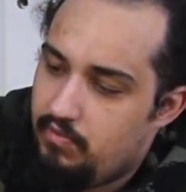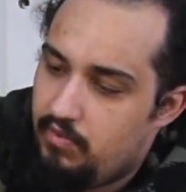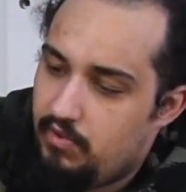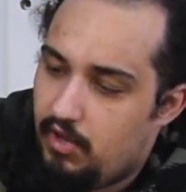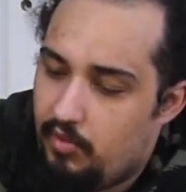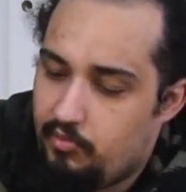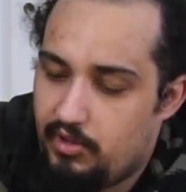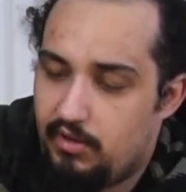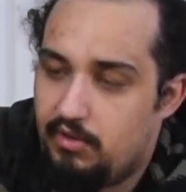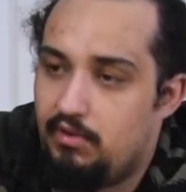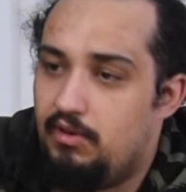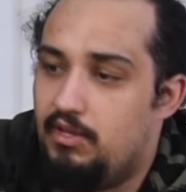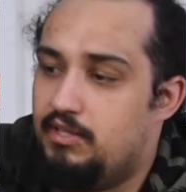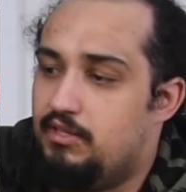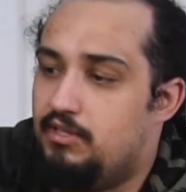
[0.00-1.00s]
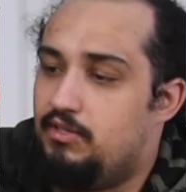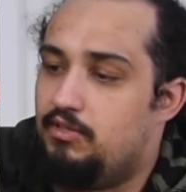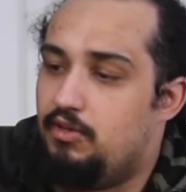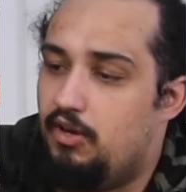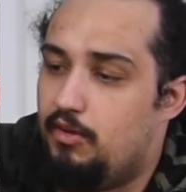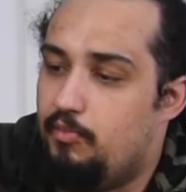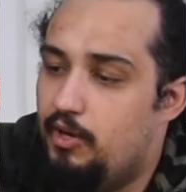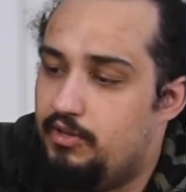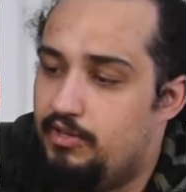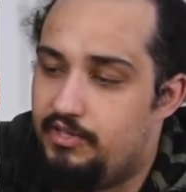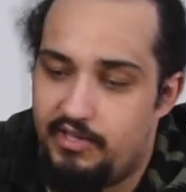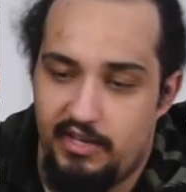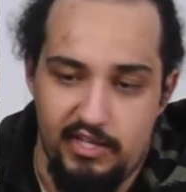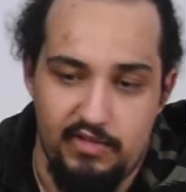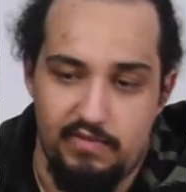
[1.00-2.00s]
I mean, let's talk about the
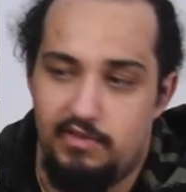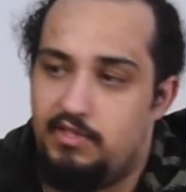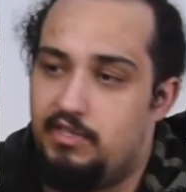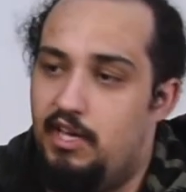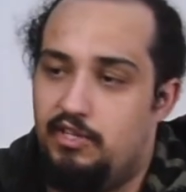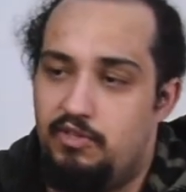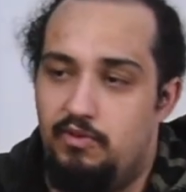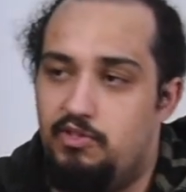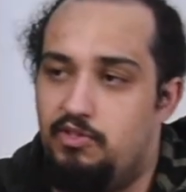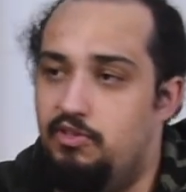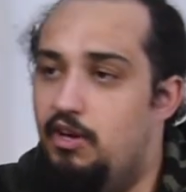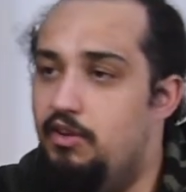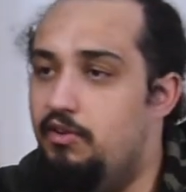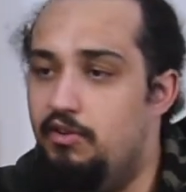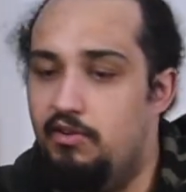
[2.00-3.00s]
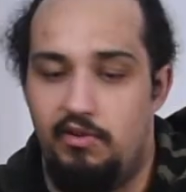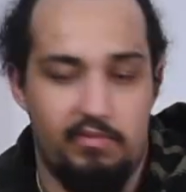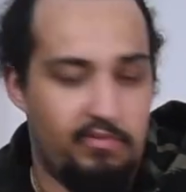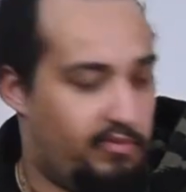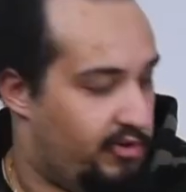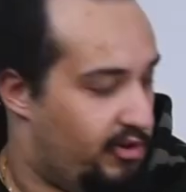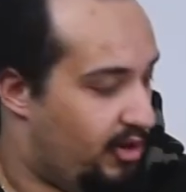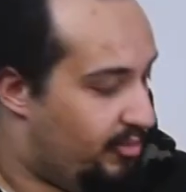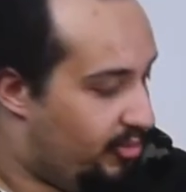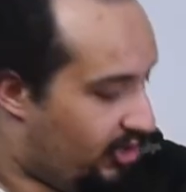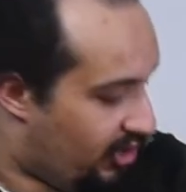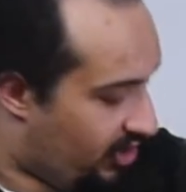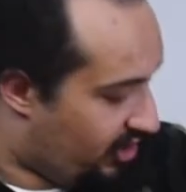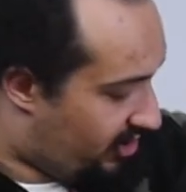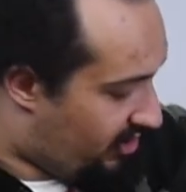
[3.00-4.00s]
size of the statue. It's not a
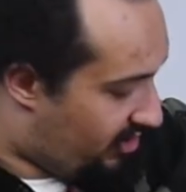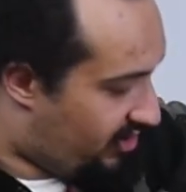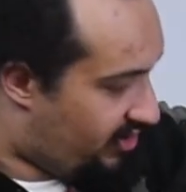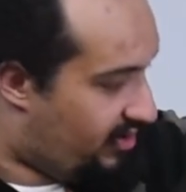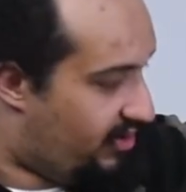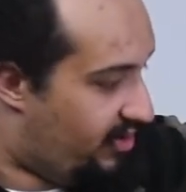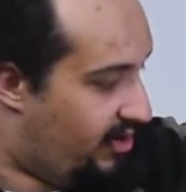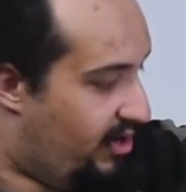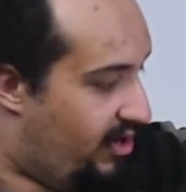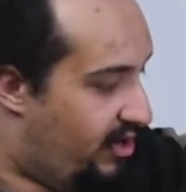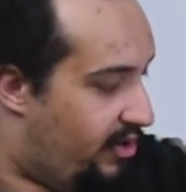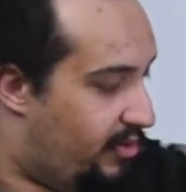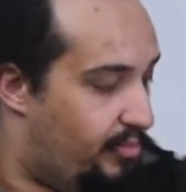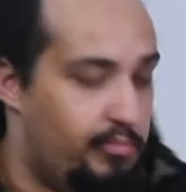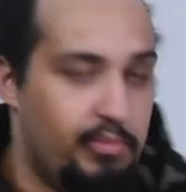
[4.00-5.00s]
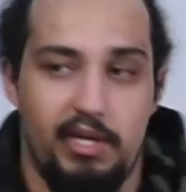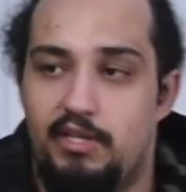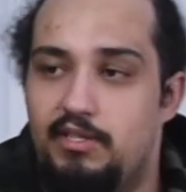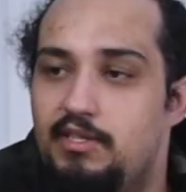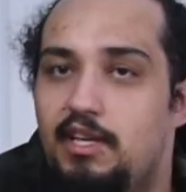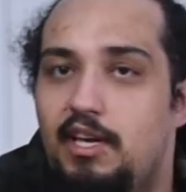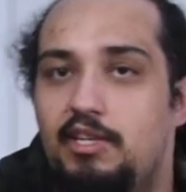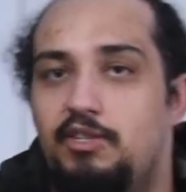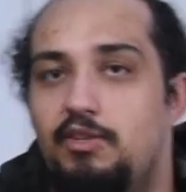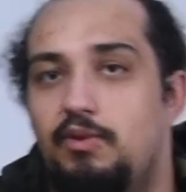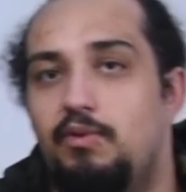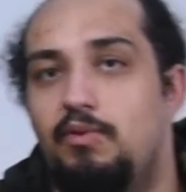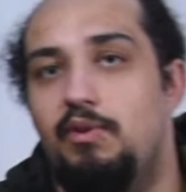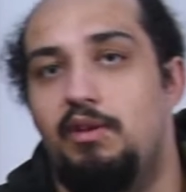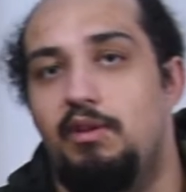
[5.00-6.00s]
phenomenally big
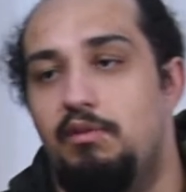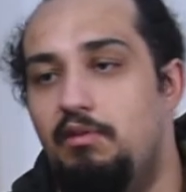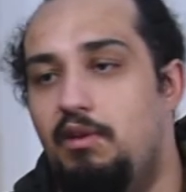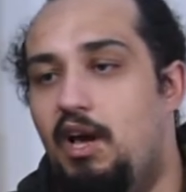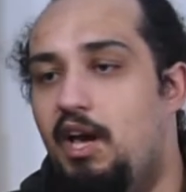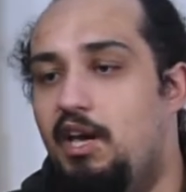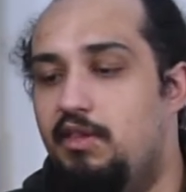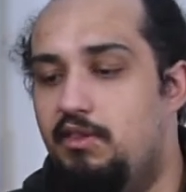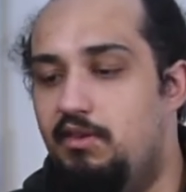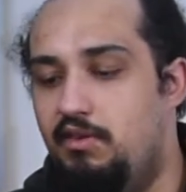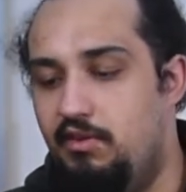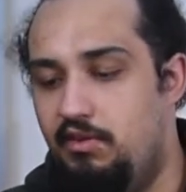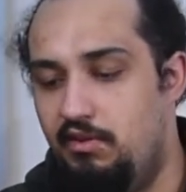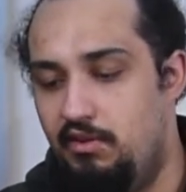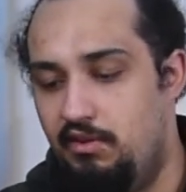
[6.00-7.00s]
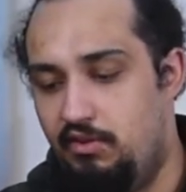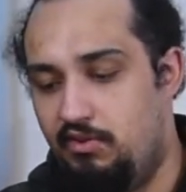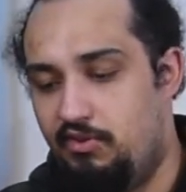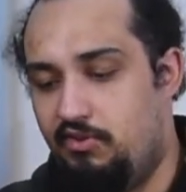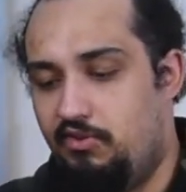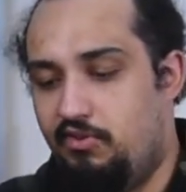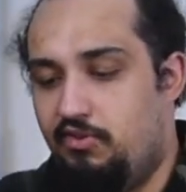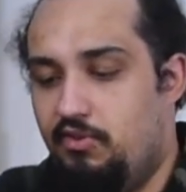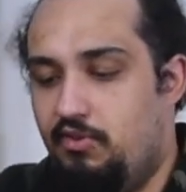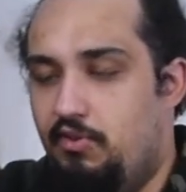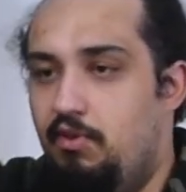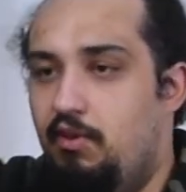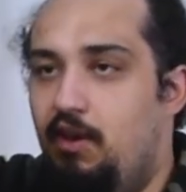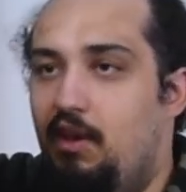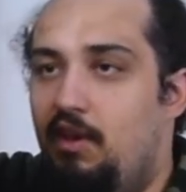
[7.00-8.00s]
statue in height. It's
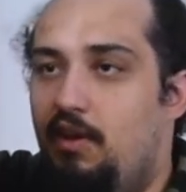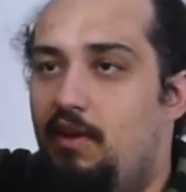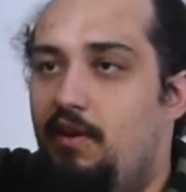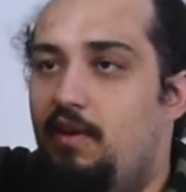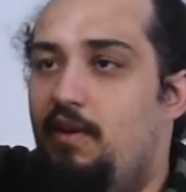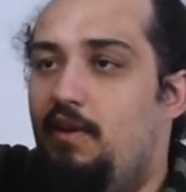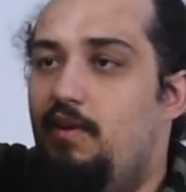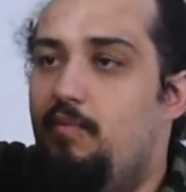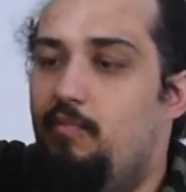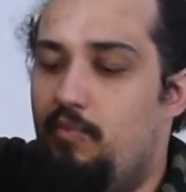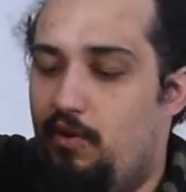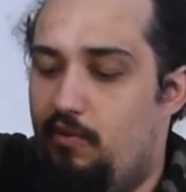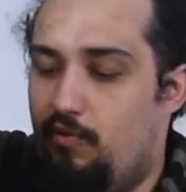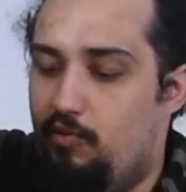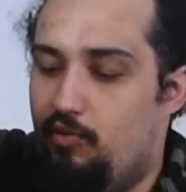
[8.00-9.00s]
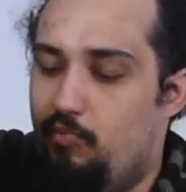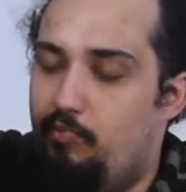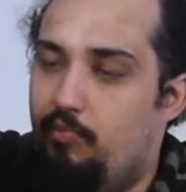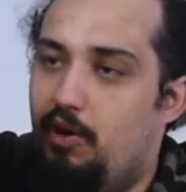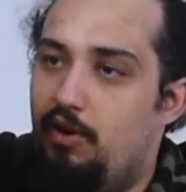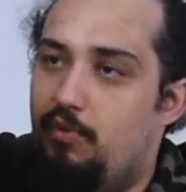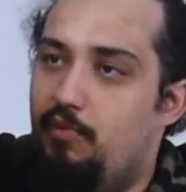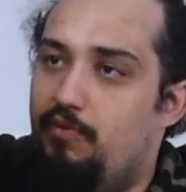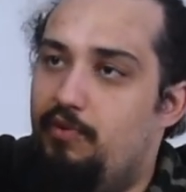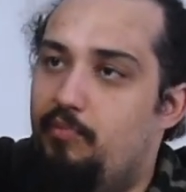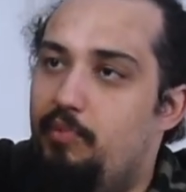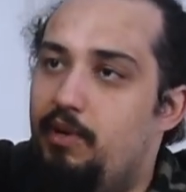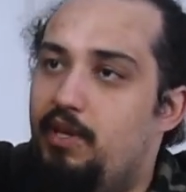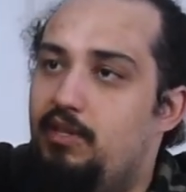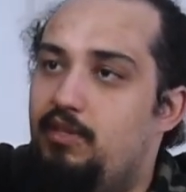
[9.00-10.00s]
maybe from the bottom of the
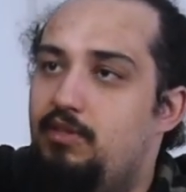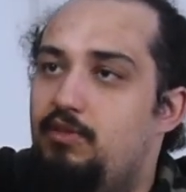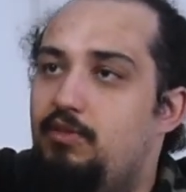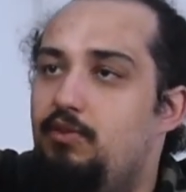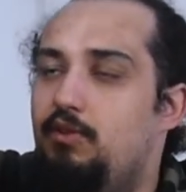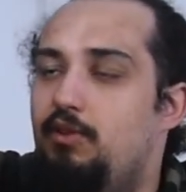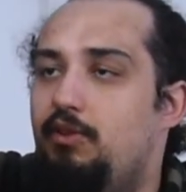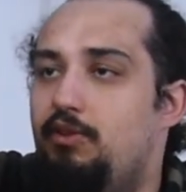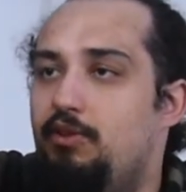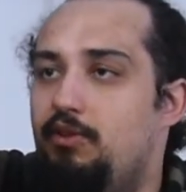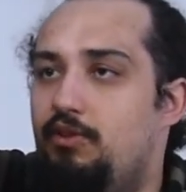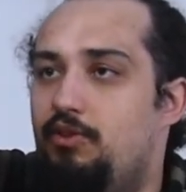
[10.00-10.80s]
base till the